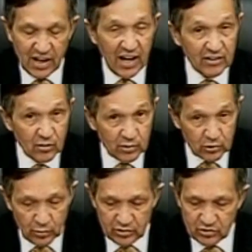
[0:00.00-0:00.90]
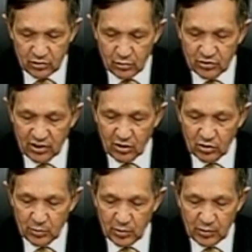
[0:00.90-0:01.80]
and their increased use can
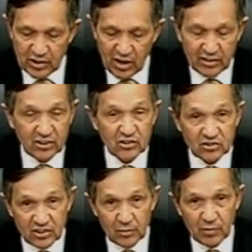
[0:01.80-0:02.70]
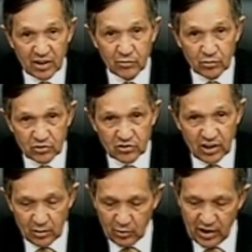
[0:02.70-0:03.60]
only be regarded as a setback for
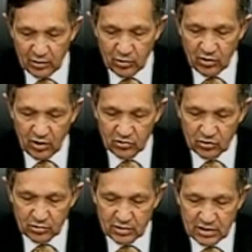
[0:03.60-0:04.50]
sustainable agriculture.